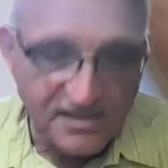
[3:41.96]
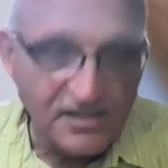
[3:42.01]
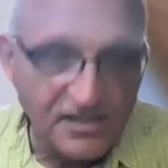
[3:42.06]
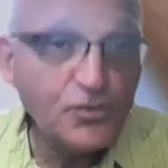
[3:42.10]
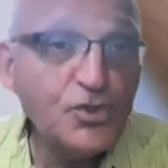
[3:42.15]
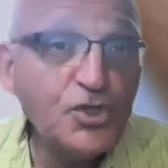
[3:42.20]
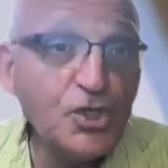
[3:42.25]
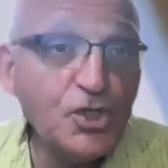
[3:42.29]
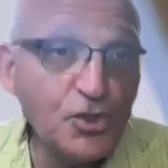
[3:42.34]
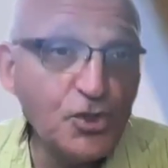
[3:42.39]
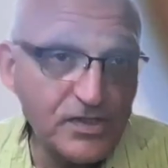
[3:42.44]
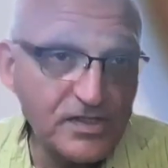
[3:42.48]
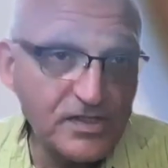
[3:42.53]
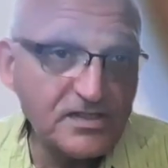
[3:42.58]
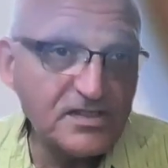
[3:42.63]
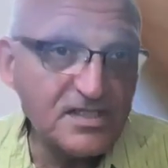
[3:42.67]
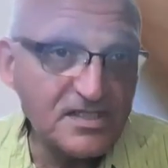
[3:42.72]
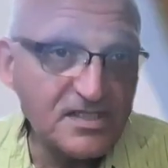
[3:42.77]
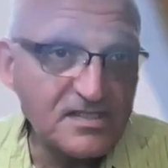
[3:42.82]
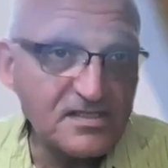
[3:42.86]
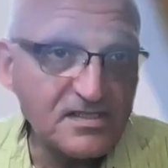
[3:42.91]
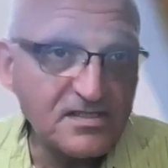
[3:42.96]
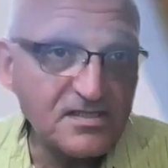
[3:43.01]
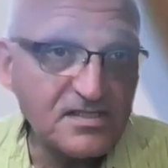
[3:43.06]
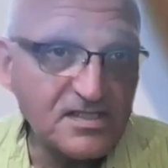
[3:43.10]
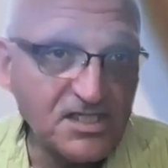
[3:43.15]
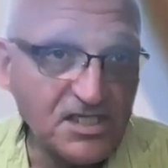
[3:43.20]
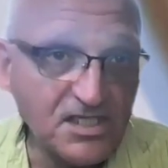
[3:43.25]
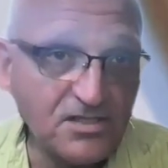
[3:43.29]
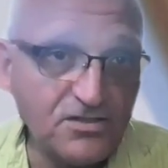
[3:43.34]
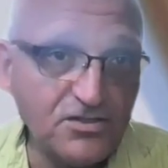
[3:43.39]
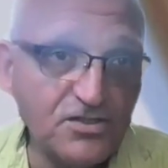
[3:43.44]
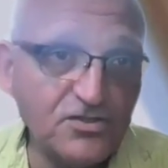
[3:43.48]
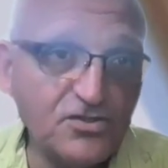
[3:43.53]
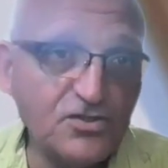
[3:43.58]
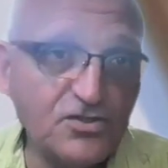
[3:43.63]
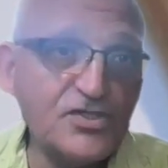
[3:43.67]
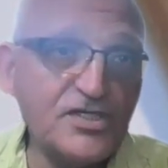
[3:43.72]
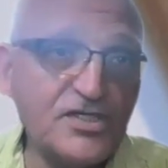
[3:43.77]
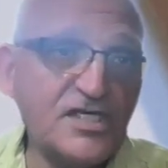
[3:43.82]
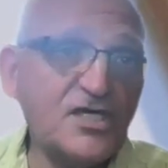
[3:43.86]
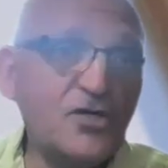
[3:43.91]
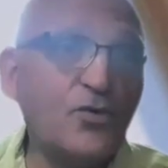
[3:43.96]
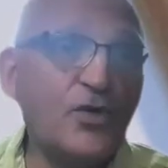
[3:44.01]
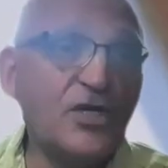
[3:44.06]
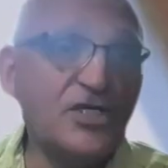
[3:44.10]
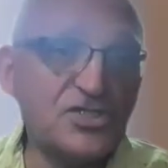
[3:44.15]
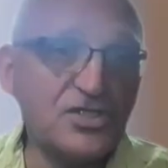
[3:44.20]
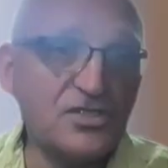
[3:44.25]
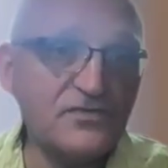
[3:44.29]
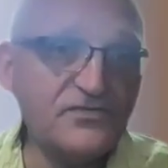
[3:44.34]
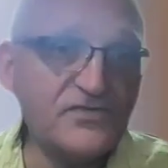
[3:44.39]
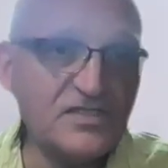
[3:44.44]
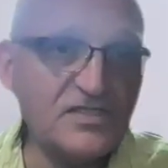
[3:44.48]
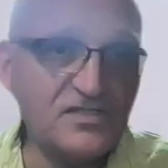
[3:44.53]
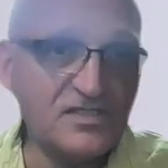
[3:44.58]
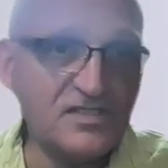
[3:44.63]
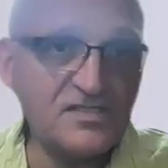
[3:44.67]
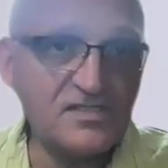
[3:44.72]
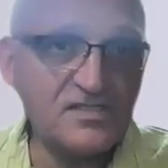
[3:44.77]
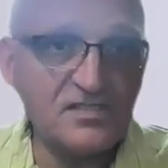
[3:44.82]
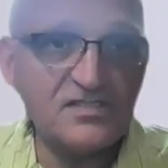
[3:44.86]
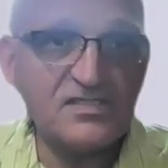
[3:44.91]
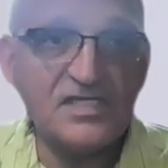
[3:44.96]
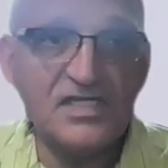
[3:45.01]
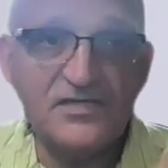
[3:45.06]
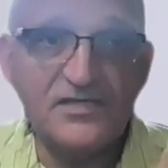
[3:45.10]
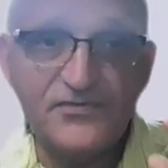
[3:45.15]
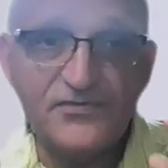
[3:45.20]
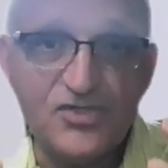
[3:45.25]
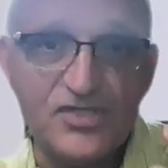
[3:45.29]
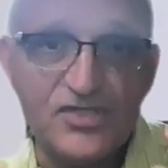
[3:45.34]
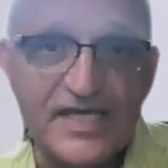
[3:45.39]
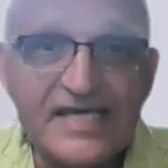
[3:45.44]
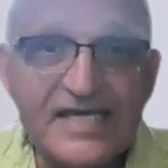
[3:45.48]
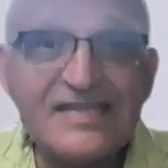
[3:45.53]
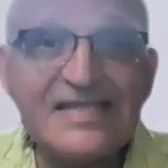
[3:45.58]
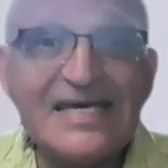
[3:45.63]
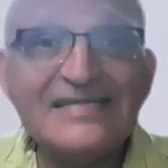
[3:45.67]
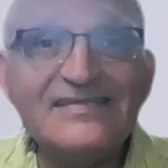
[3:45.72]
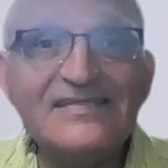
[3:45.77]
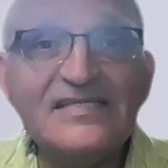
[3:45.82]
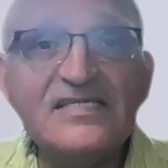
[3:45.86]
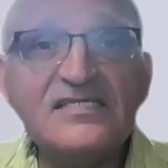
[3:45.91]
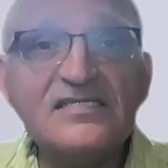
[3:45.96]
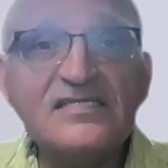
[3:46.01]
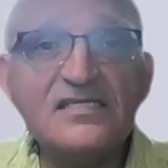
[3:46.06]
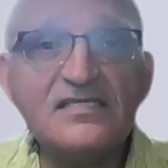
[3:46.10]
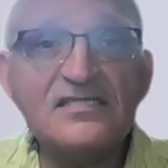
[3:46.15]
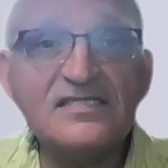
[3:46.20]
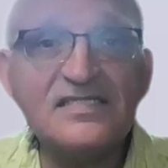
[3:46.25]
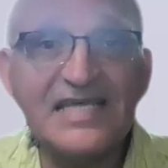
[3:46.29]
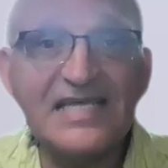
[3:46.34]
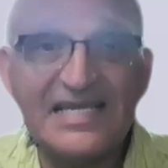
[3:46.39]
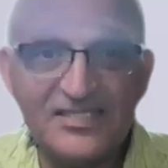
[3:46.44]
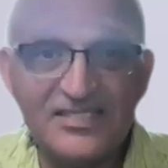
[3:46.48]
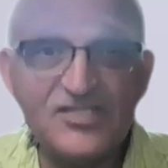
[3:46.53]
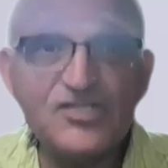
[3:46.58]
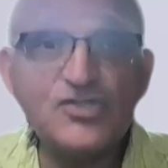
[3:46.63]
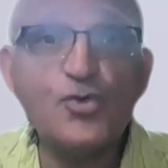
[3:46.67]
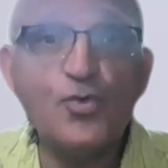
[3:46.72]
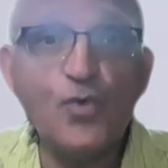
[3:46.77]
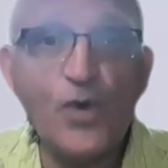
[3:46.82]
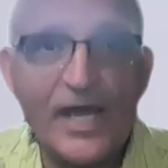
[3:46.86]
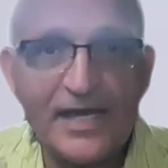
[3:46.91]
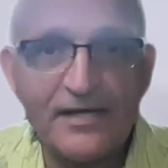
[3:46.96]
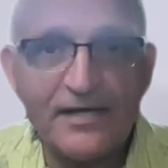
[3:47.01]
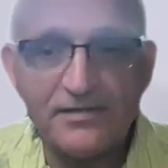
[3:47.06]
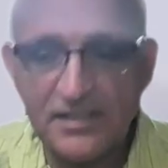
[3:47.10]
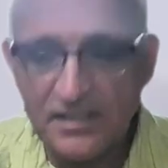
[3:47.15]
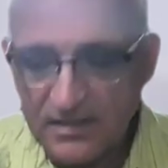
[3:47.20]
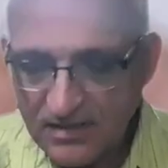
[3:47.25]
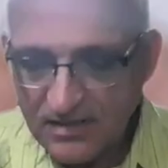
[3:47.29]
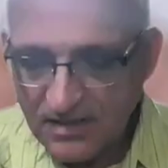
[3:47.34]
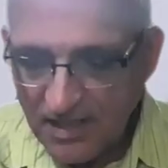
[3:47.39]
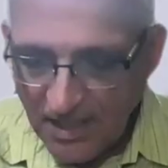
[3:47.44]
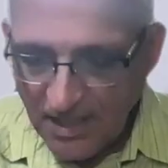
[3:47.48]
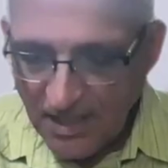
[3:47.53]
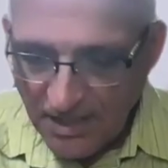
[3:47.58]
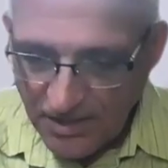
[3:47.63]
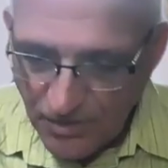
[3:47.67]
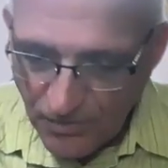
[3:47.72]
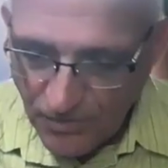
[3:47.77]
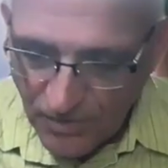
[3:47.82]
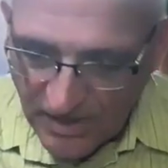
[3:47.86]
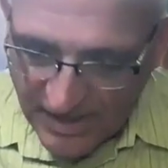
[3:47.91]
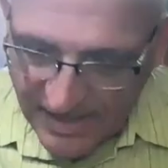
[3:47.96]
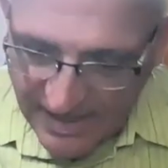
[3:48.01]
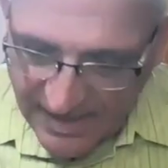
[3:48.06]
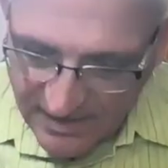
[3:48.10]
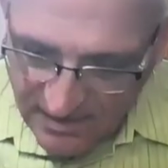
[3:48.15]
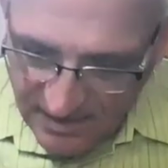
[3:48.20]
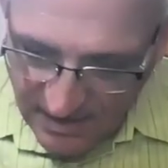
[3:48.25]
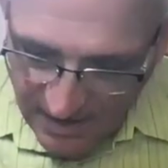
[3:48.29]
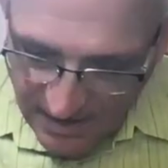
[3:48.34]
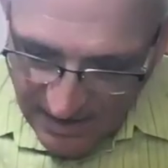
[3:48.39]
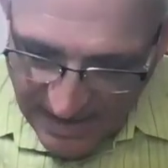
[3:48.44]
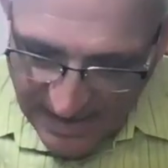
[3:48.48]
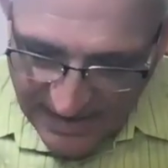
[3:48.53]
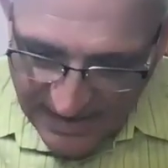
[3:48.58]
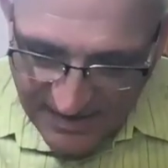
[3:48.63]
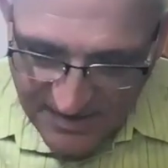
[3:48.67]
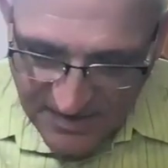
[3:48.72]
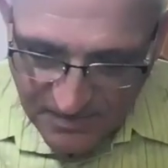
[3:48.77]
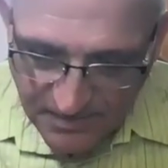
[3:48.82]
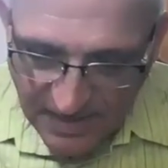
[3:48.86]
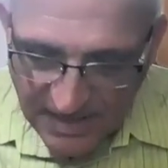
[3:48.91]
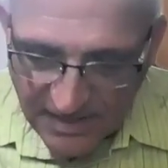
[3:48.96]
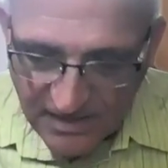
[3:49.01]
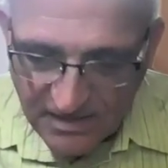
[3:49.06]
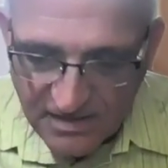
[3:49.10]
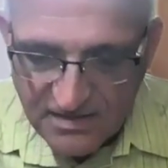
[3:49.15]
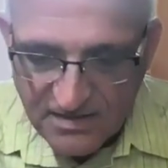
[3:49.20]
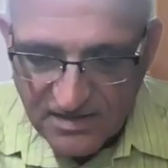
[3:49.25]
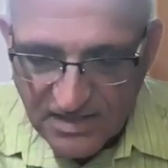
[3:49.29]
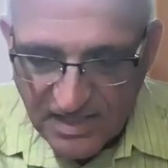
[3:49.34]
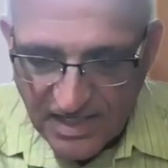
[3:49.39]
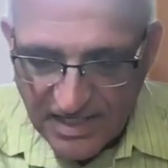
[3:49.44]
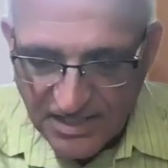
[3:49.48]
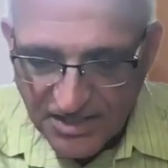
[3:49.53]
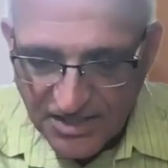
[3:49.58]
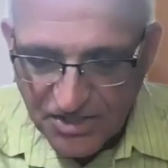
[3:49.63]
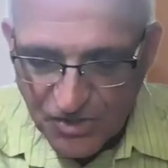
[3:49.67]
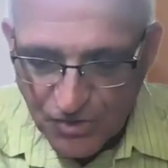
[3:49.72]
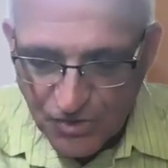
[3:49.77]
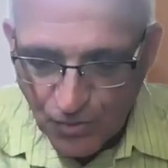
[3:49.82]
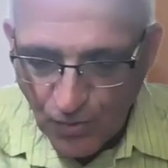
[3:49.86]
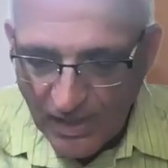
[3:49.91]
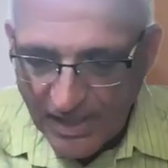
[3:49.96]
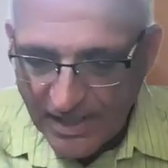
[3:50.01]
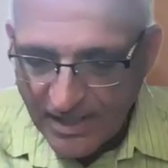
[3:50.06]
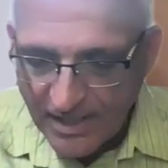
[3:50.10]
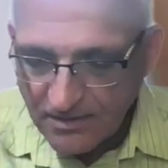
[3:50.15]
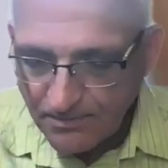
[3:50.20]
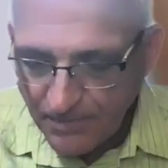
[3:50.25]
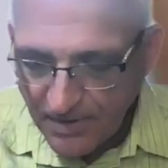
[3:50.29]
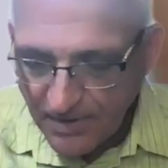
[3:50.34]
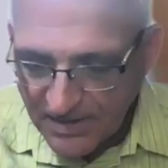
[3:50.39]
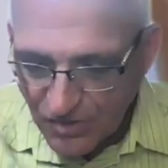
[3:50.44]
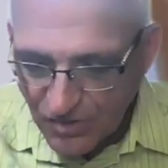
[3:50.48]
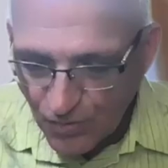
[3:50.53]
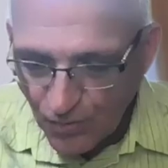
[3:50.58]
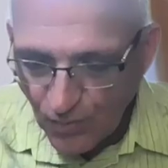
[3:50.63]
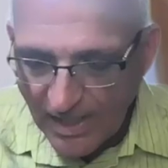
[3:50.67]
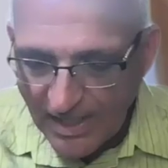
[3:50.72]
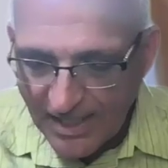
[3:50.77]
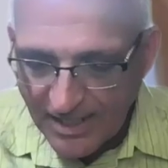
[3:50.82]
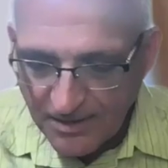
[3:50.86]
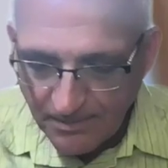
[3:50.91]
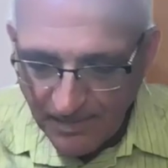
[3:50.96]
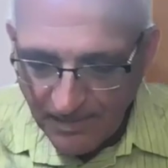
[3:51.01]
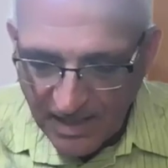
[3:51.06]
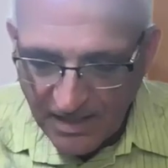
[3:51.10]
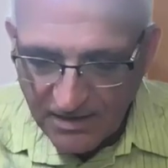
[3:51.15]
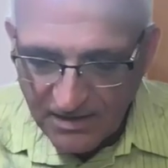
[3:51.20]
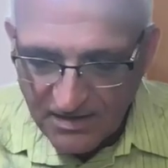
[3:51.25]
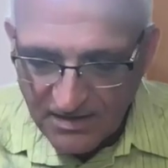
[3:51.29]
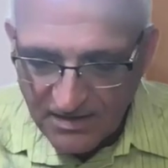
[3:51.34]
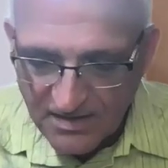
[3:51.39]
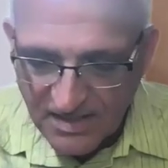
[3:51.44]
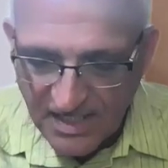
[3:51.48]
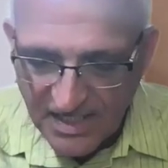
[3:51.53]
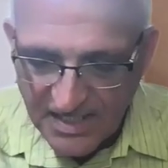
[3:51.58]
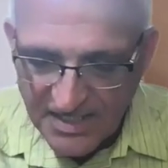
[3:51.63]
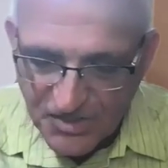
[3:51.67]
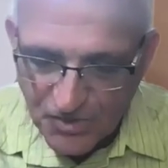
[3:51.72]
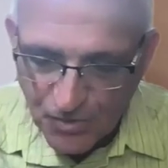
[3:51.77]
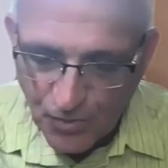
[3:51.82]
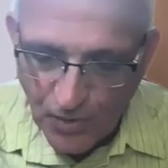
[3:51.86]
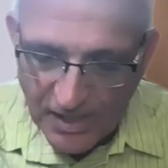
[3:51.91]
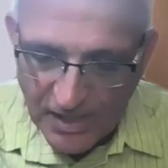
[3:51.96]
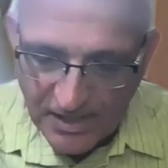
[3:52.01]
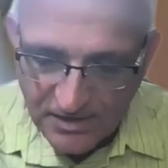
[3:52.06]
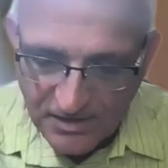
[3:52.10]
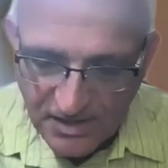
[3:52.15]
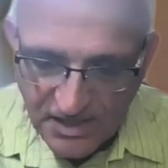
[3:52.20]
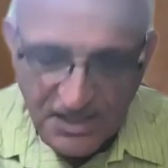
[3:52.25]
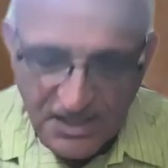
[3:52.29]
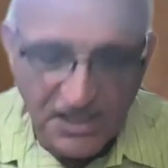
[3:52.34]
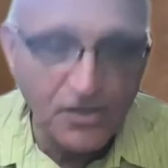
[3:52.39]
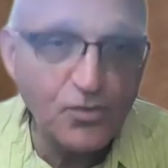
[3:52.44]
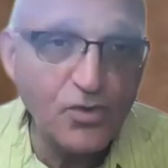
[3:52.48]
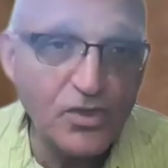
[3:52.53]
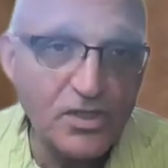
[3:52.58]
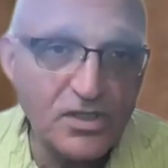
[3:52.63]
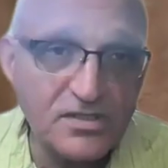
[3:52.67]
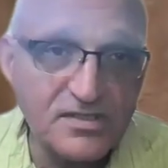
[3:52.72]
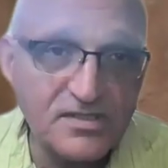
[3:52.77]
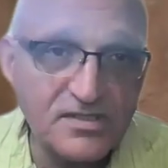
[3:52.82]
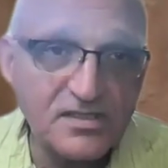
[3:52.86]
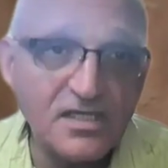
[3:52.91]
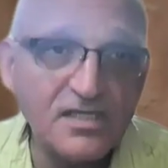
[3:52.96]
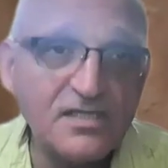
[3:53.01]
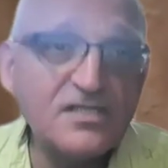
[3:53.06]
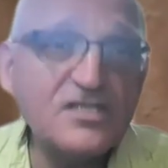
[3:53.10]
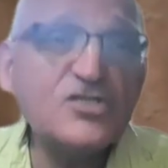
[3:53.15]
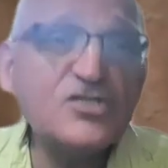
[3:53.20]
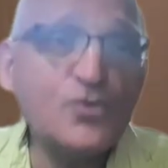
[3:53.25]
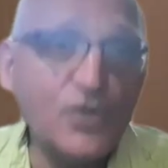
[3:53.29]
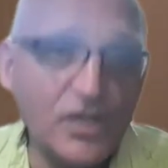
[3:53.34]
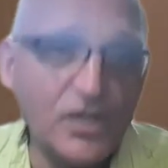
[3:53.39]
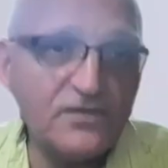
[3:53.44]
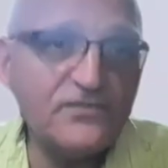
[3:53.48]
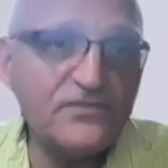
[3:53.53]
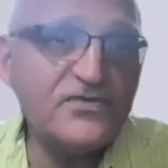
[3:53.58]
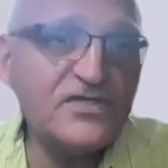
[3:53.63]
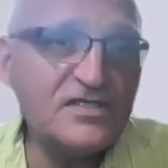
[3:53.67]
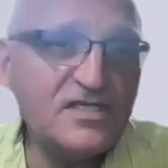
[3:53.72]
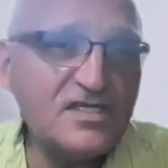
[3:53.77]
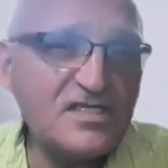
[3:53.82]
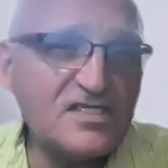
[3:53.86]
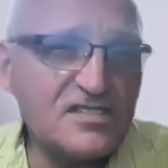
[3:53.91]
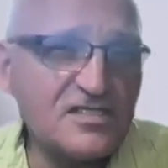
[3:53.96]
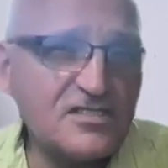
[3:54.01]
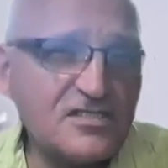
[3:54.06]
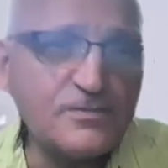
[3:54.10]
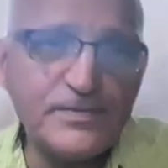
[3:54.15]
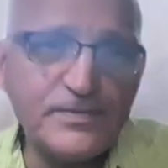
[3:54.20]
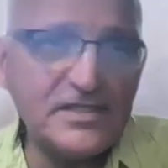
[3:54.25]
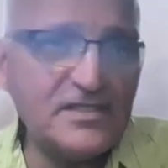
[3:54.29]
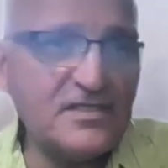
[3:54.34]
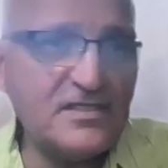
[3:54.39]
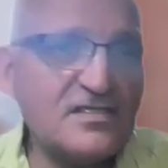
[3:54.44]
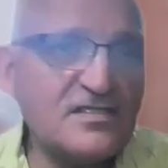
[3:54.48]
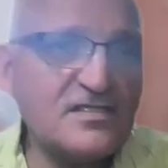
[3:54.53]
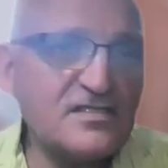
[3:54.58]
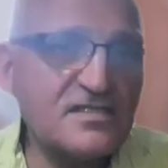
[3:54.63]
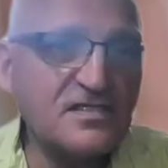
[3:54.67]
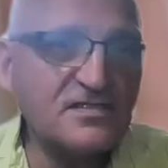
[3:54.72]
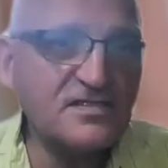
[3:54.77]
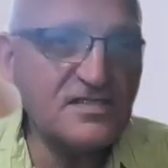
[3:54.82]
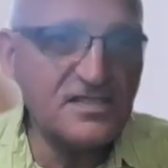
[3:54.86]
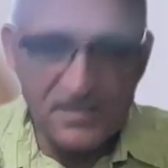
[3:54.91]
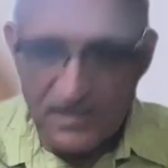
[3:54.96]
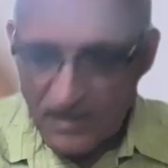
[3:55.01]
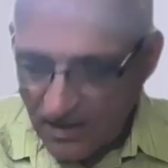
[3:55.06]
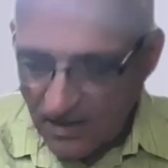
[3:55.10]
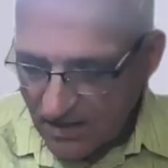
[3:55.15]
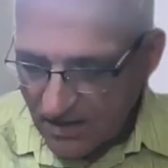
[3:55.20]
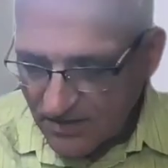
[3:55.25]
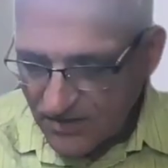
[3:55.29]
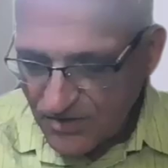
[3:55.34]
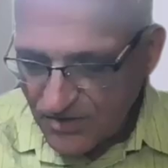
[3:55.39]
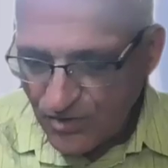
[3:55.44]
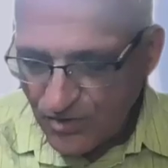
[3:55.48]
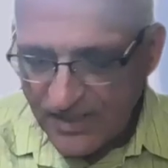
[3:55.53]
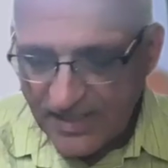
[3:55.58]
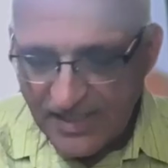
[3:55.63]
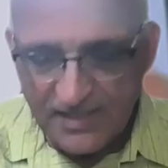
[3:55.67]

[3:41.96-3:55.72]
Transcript: we know the distance here, you know the equation of the distance, and if you take that distance and square it, you will get x minus h squared plus y minus k squared equals the square of the distance, but the distance is r, so